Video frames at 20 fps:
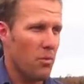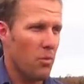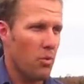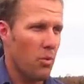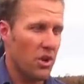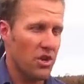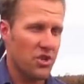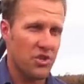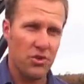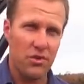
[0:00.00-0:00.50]

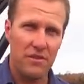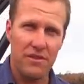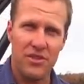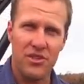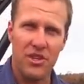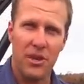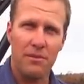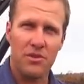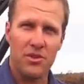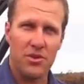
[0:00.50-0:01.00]
wash all this
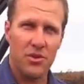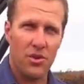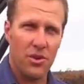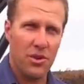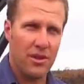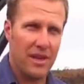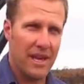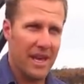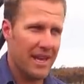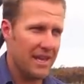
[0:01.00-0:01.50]

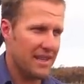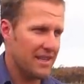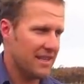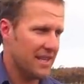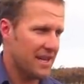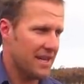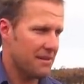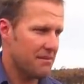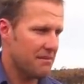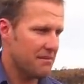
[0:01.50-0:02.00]
topsoil
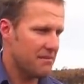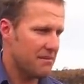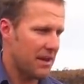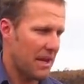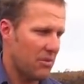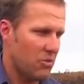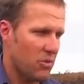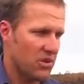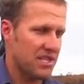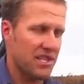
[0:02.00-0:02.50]

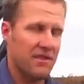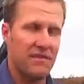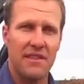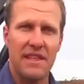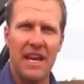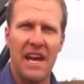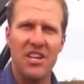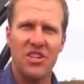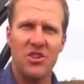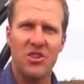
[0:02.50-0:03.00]
and what's left of
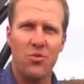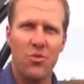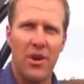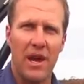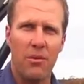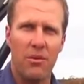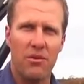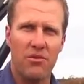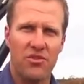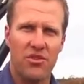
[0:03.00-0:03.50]
the ash
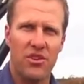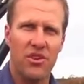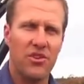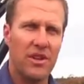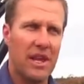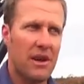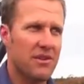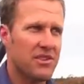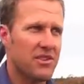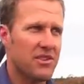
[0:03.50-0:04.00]
away, what we're trying to do
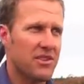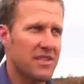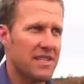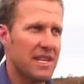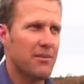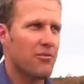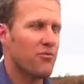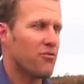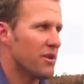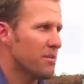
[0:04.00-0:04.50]
now is to
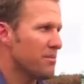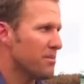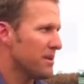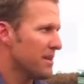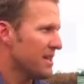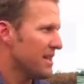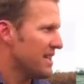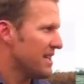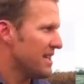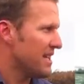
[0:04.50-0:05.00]
deep rip,
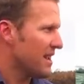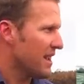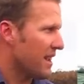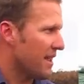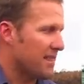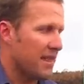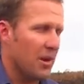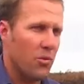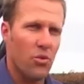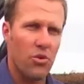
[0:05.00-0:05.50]

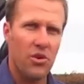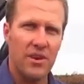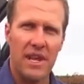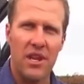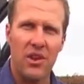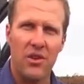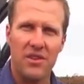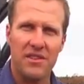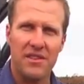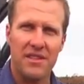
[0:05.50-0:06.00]
get that water
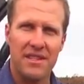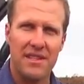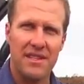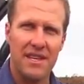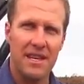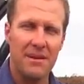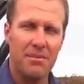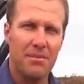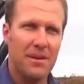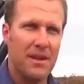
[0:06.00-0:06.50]
down nice and
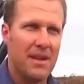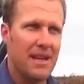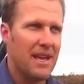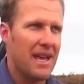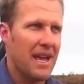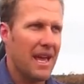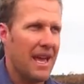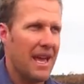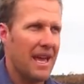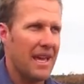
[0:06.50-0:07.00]
deep,
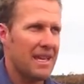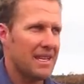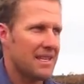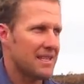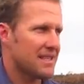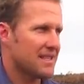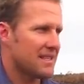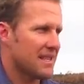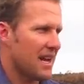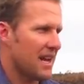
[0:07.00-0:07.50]

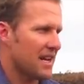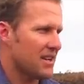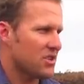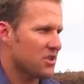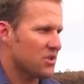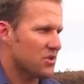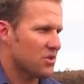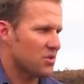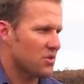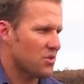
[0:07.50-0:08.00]
and start
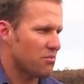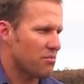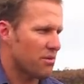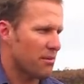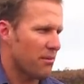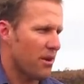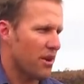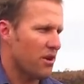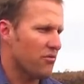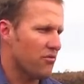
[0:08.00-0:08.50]
to
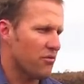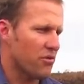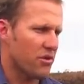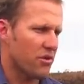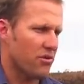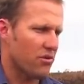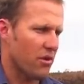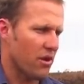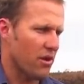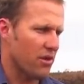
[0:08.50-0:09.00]
promote root
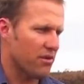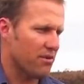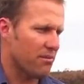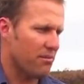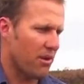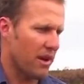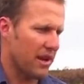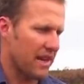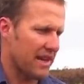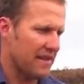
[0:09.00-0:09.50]
growth
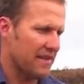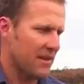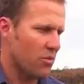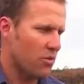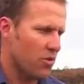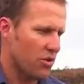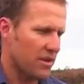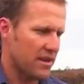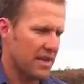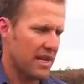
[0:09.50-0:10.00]
by getting that
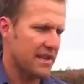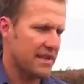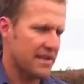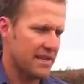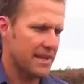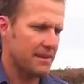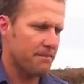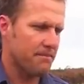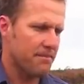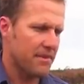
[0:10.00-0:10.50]
water down
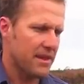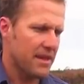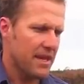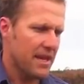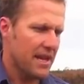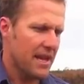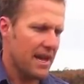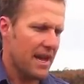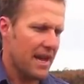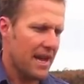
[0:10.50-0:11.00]
deep,
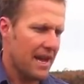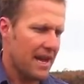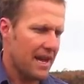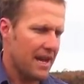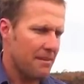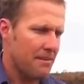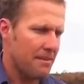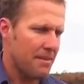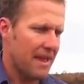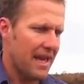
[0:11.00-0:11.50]

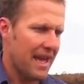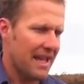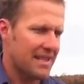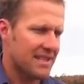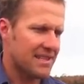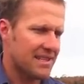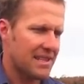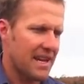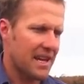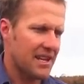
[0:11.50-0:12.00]
and
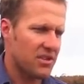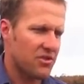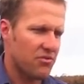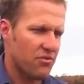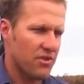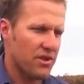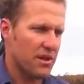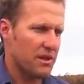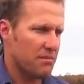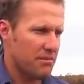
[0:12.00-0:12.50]
start to
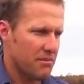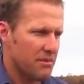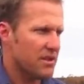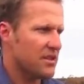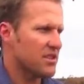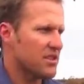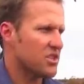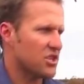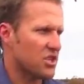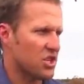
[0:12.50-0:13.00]
really
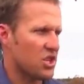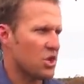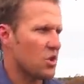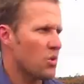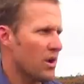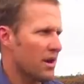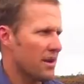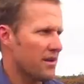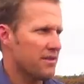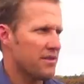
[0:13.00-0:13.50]

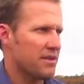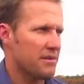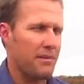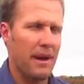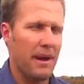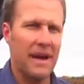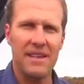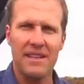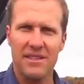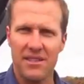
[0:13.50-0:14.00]
secure the
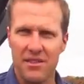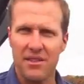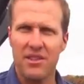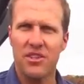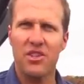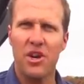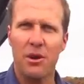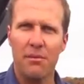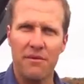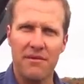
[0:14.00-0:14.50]
base on the
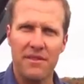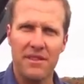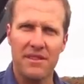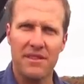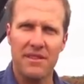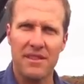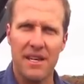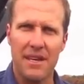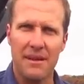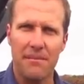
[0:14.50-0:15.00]
top of
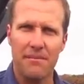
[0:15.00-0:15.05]
this